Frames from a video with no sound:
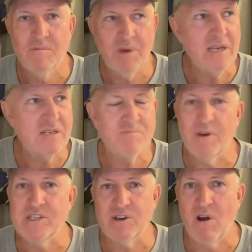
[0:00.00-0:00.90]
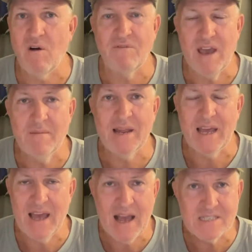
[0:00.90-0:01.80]
Pink brings her whole family
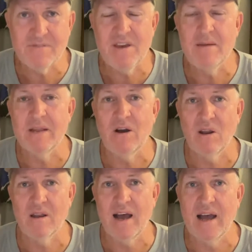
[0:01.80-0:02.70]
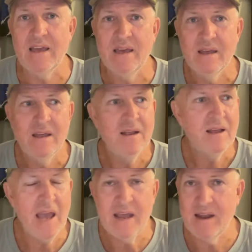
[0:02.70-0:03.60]
here, has a family holiday,
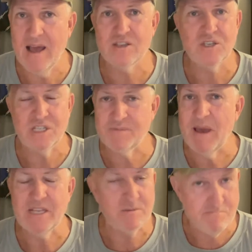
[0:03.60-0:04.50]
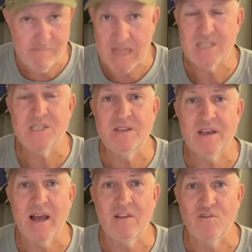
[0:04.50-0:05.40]
and actually spends months in the
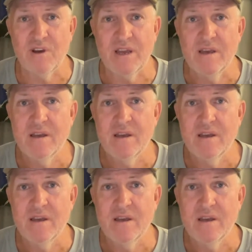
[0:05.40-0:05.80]
country